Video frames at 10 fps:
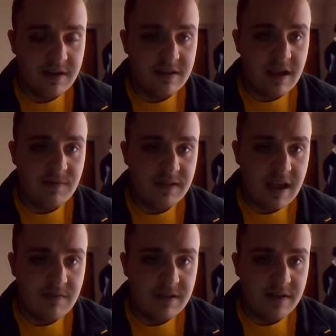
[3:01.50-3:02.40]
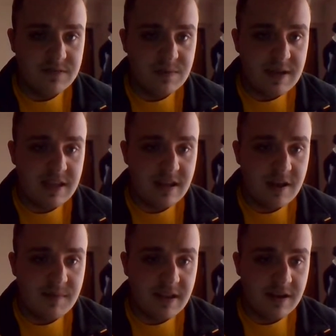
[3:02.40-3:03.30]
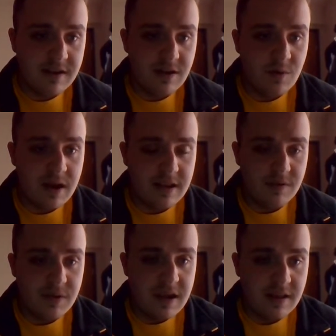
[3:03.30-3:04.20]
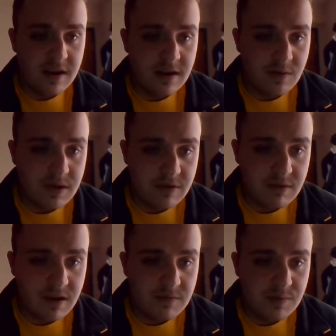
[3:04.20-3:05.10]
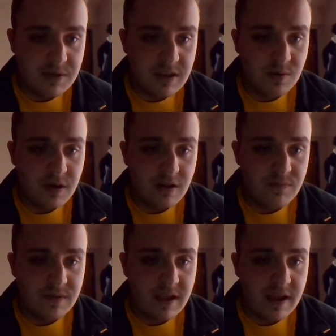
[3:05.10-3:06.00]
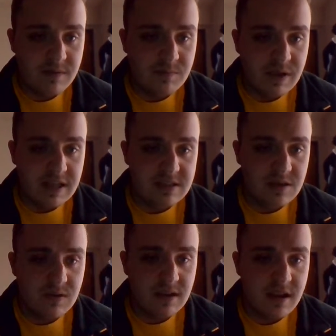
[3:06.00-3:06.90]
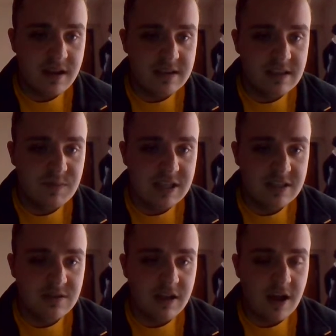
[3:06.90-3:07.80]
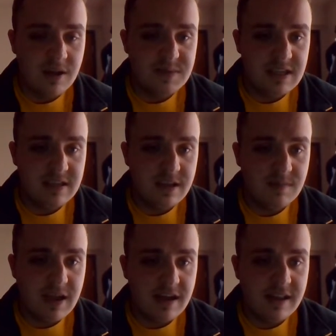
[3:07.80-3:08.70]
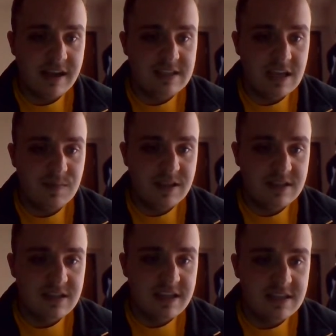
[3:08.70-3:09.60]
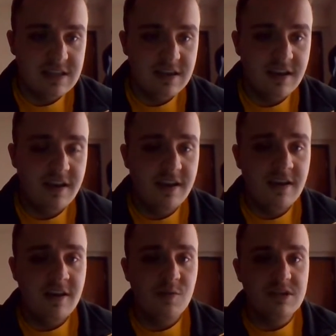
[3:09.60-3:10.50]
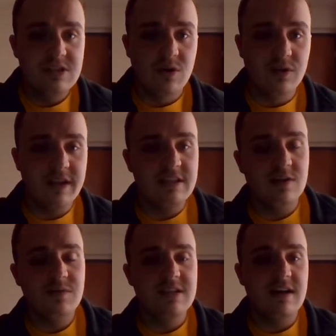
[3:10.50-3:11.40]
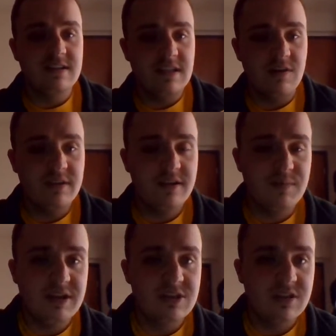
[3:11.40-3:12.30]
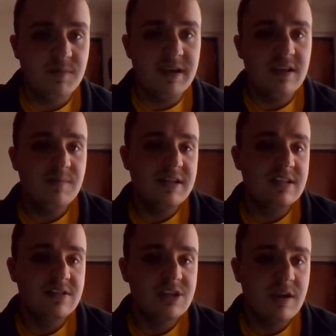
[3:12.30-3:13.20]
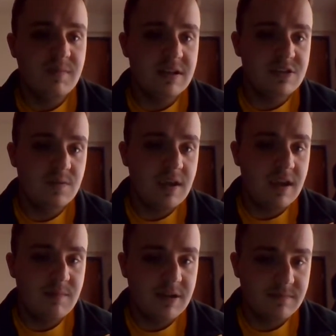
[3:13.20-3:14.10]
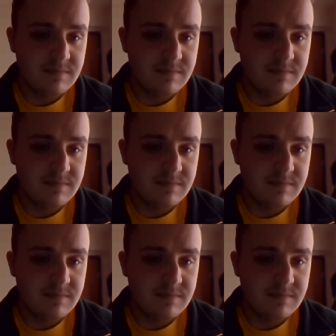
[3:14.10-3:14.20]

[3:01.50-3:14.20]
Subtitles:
gonna definitely have enough to beat them, and they're gonna want to recover pretty well from that Minnesota loss, and Minnesota upset them that last game of the season, which totally took Wisconsin out of the picture to make the Big Ten championship game.